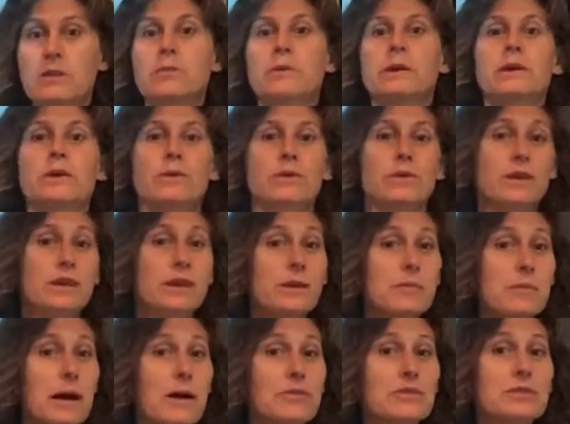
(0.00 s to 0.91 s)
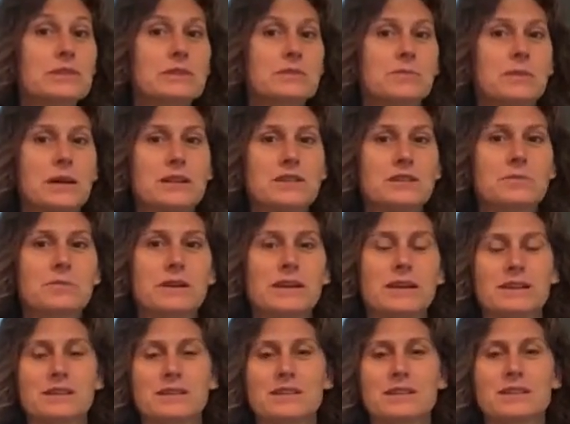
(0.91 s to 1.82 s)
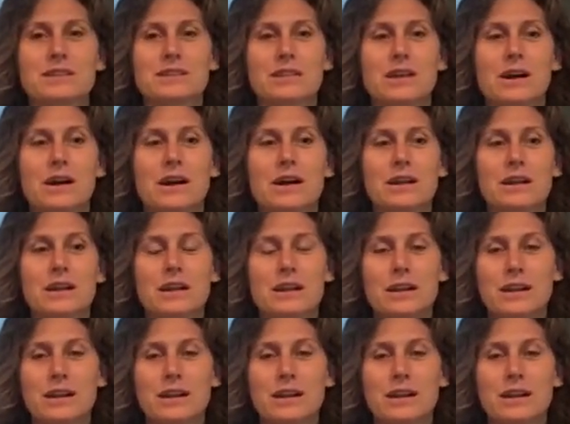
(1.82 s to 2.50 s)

We don't think about this much because it's not